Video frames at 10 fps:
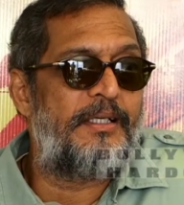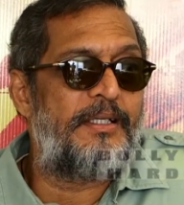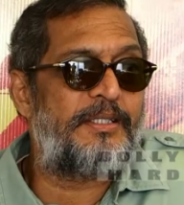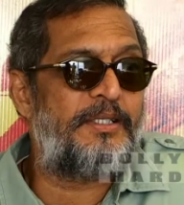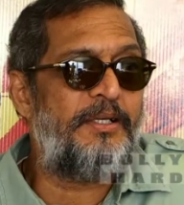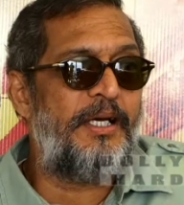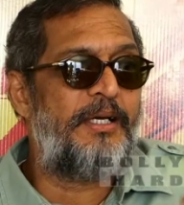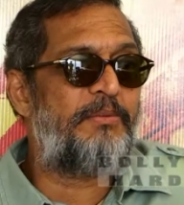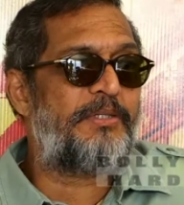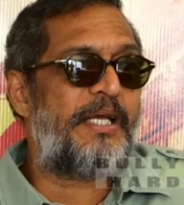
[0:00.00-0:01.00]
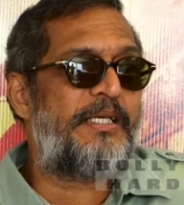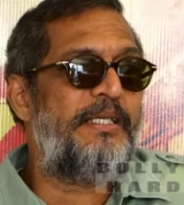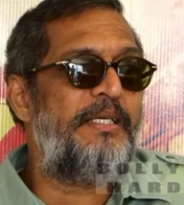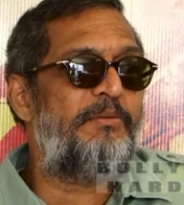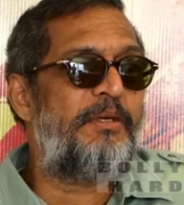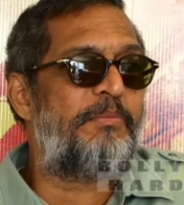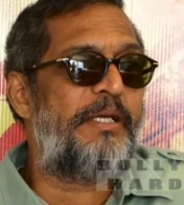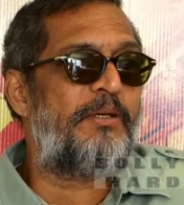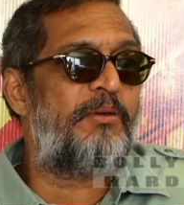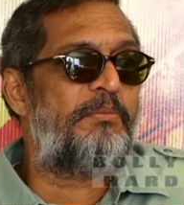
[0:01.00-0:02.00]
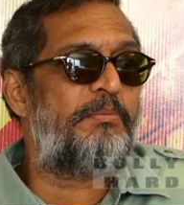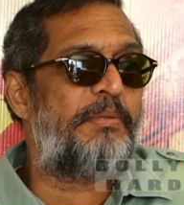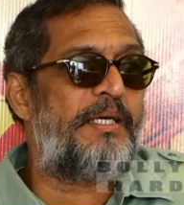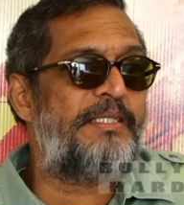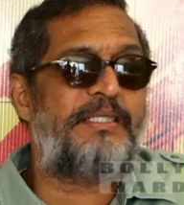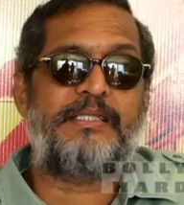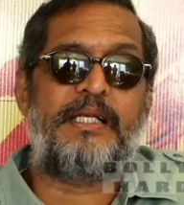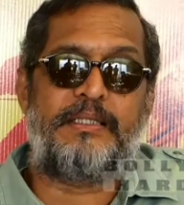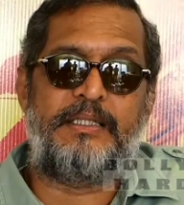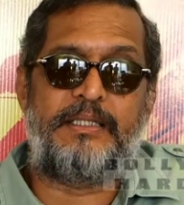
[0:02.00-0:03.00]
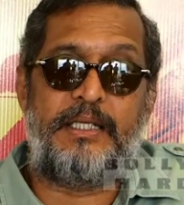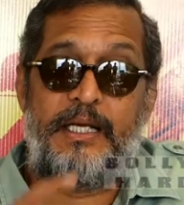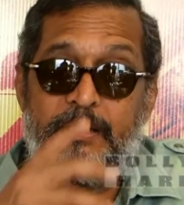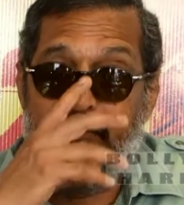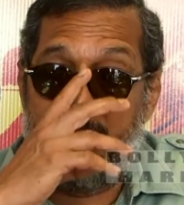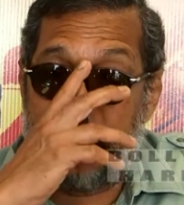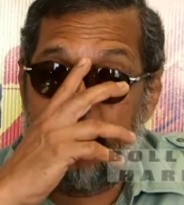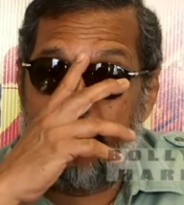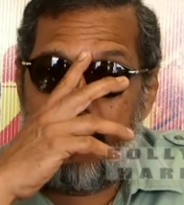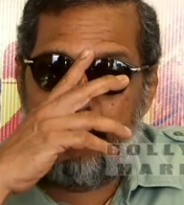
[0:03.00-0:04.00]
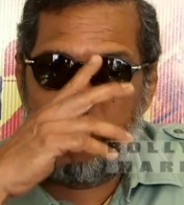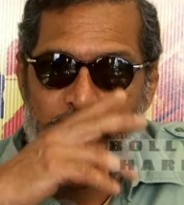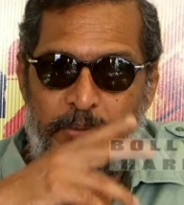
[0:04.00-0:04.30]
See, no, I was acting in one play called Pahije Jati Che, and Vikram came to